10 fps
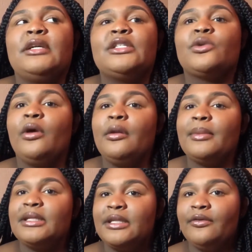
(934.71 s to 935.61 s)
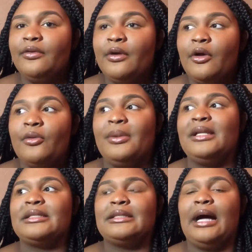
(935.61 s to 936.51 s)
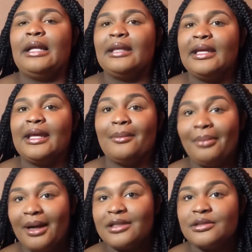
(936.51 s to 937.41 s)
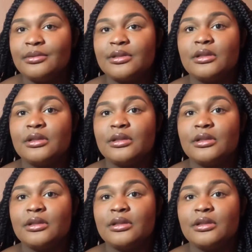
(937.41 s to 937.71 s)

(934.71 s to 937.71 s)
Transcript: it's going to be difficult, but it's not like impossible.